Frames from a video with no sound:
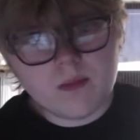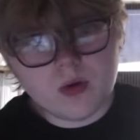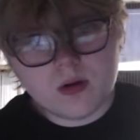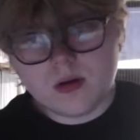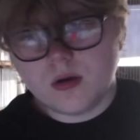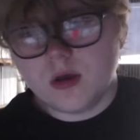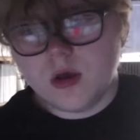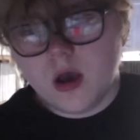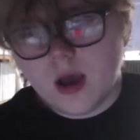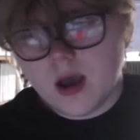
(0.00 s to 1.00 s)
more.
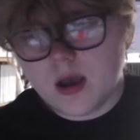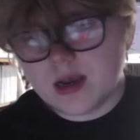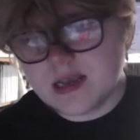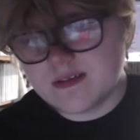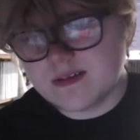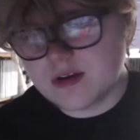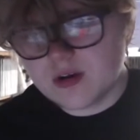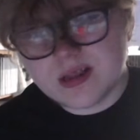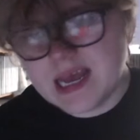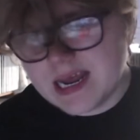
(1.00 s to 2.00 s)
Because
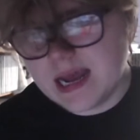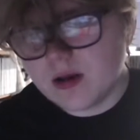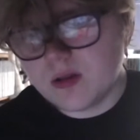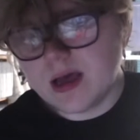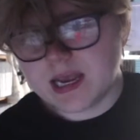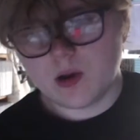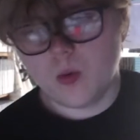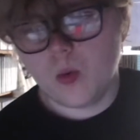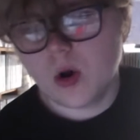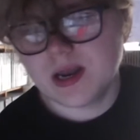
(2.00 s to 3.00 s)
currently I don't like
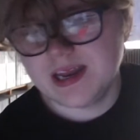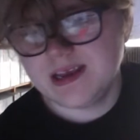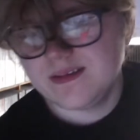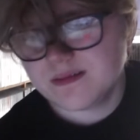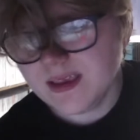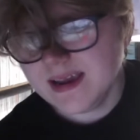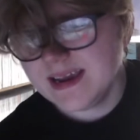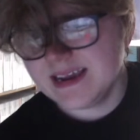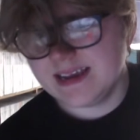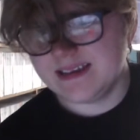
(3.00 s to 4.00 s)
what it is.
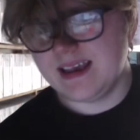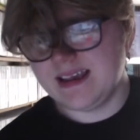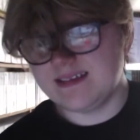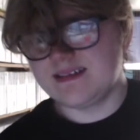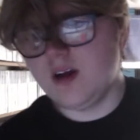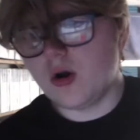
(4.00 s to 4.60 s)
It's not